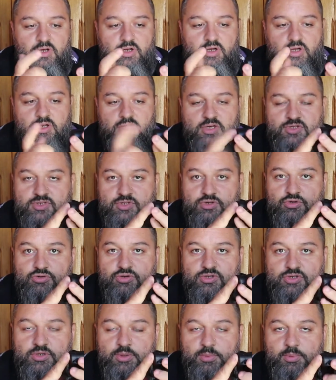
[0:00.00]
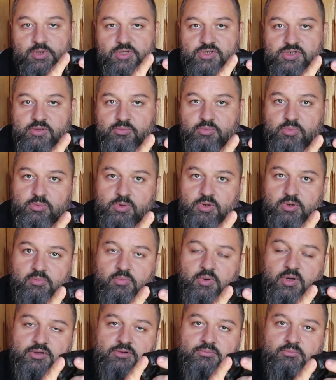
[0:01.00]
It has a user
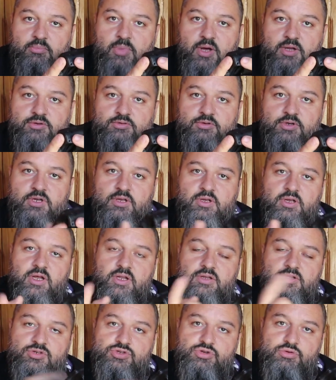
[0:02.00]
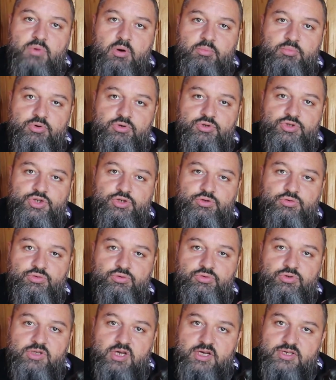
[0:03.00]
replaceable battery, and the Scuba Pro
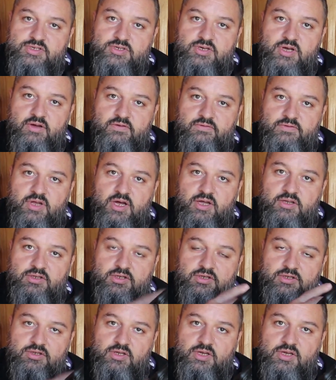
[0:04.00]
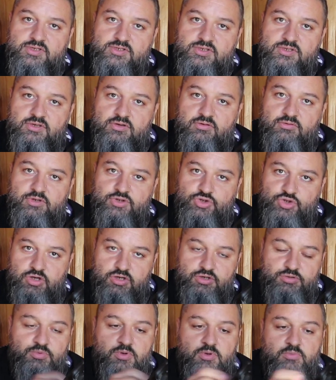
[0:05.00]
G2 doesn't have that. It has a
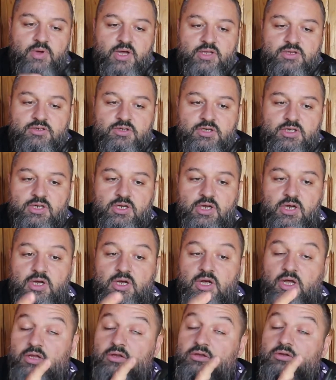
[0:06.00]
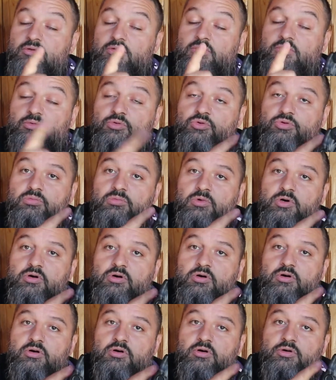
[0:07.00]
rechargeable battery, and
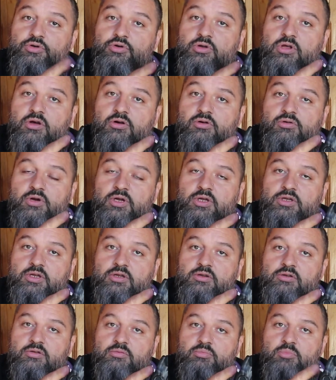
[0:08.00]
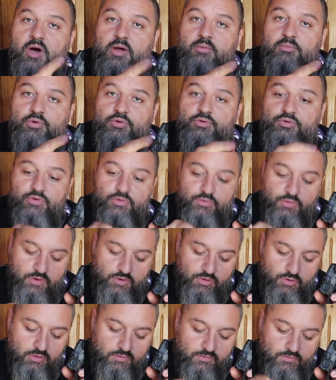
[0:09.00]
you can connect it by Bluetooth with
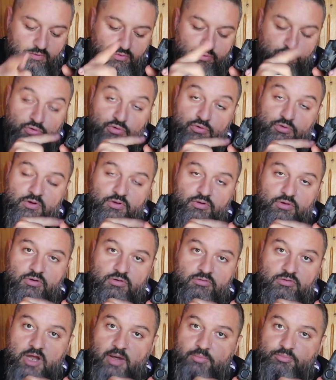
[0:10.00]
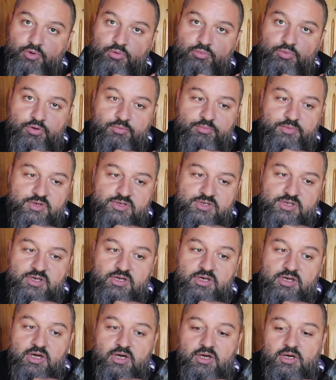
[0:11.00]
your phone or with your laptop or
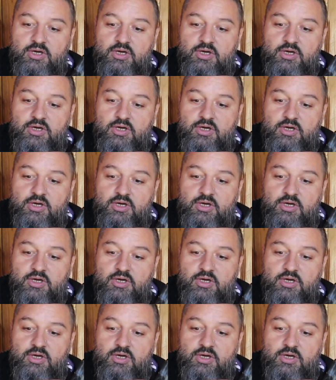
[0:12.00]
PC.